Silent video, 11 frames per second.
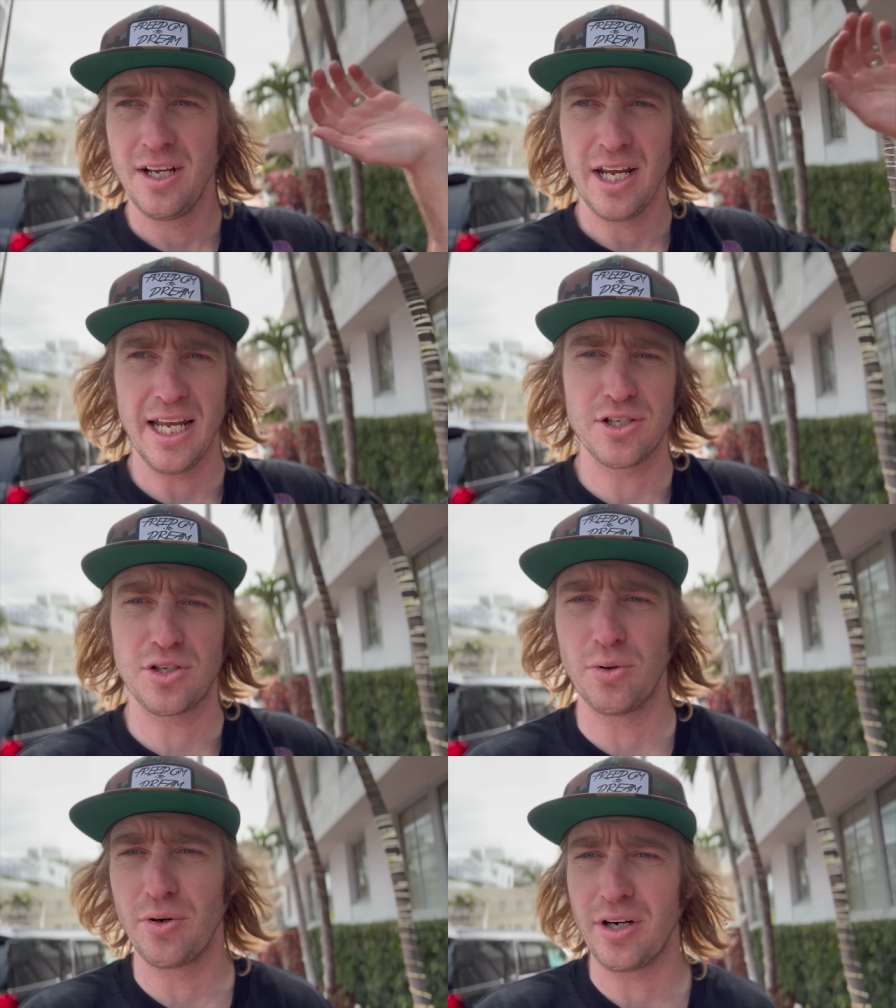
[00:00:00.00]

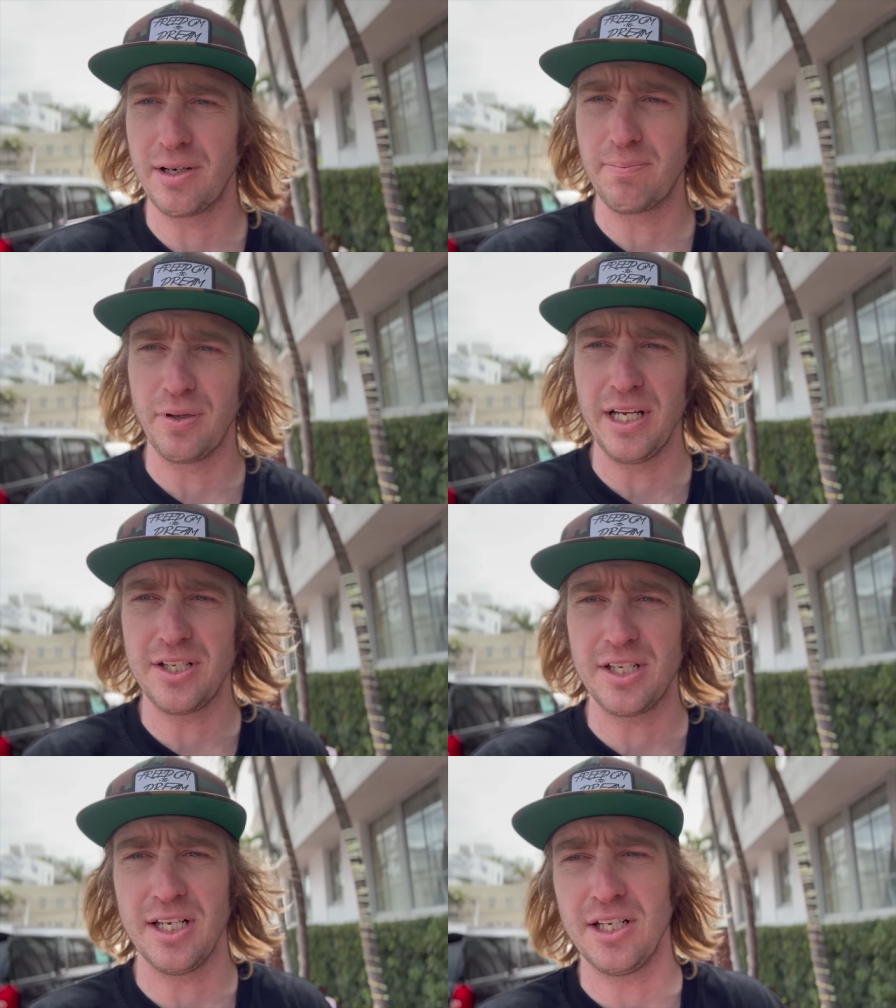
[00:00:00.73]
historic
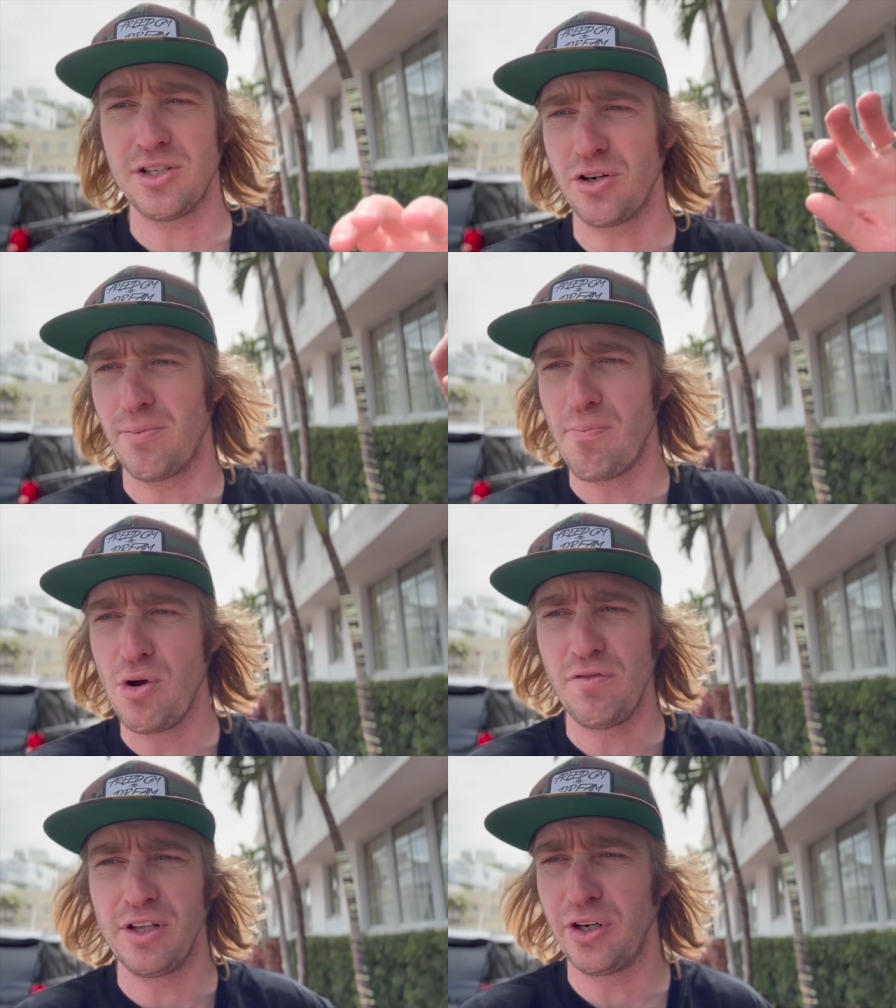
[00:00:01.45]
places or
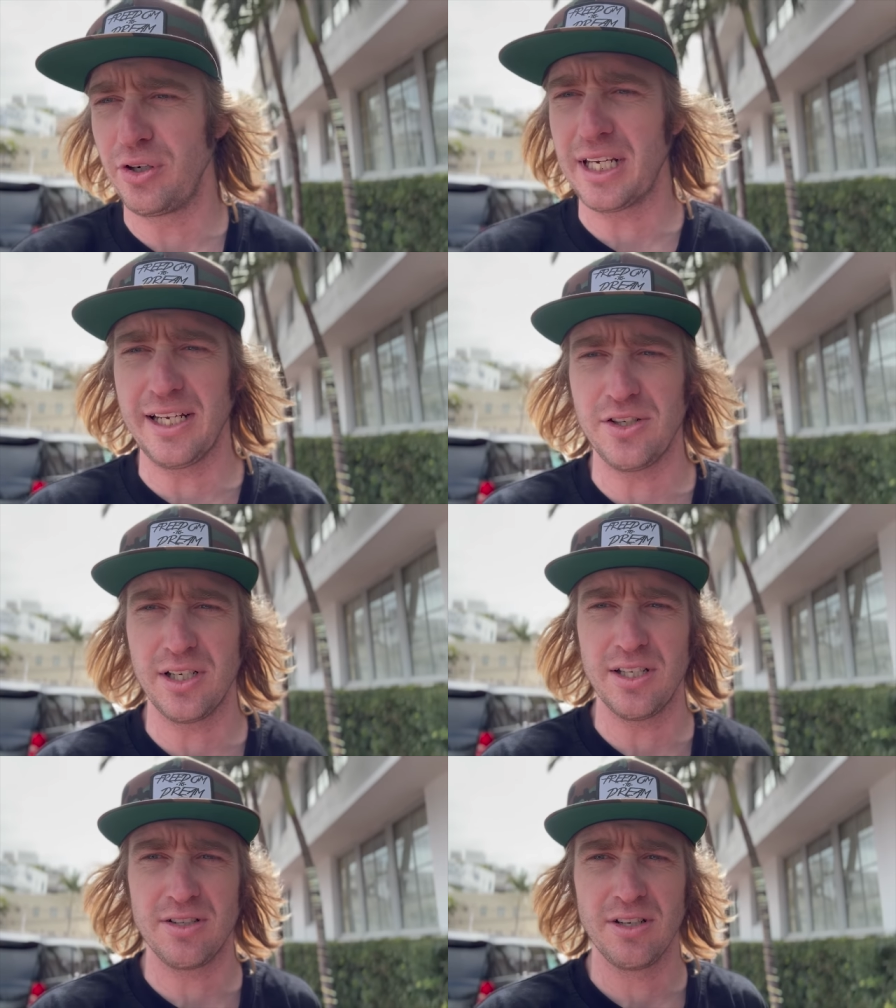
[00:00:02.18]
movie
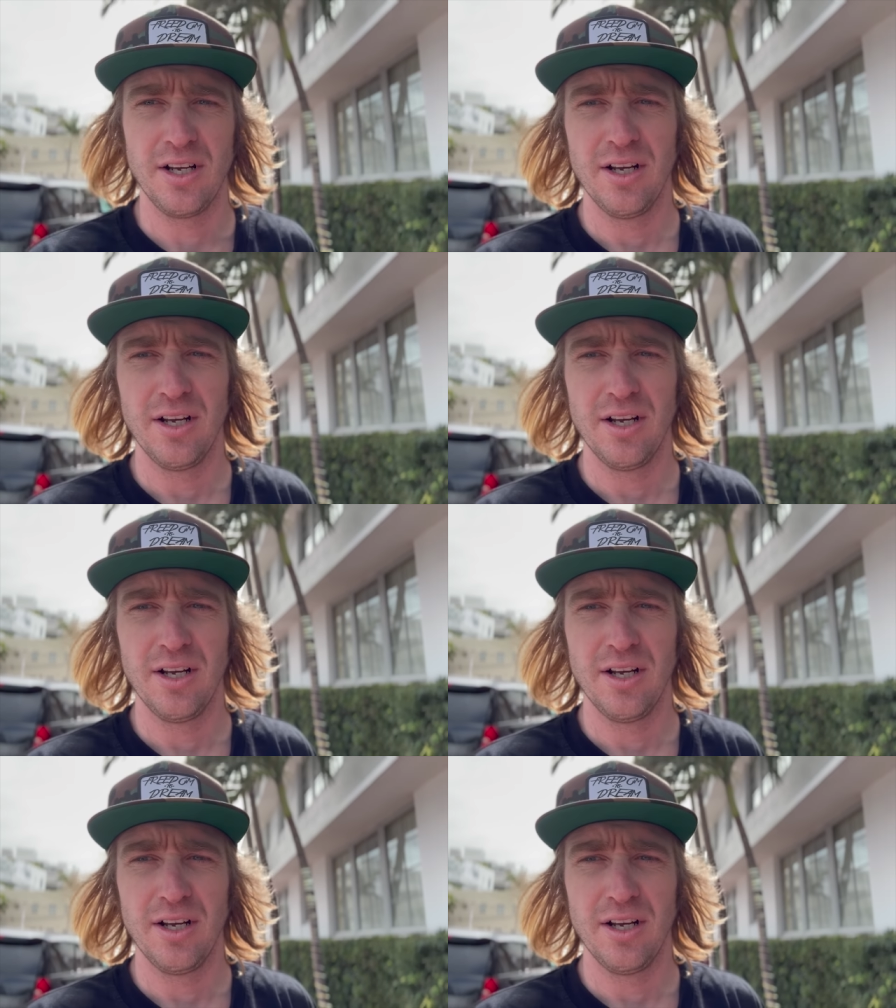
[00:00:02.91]
locations,